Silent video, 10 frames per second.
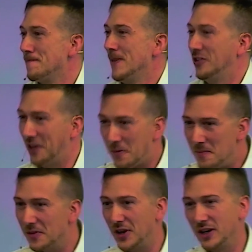
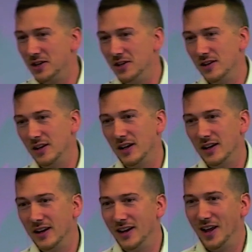Some that I could
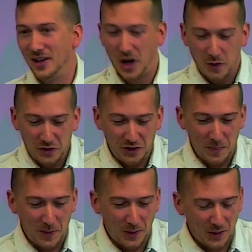uh, encourage you to
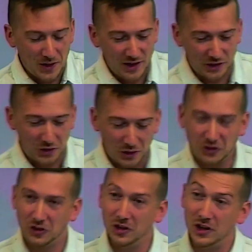put on as a
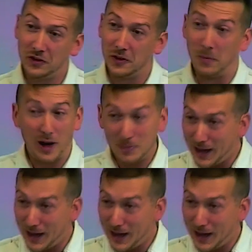Christian is the Bible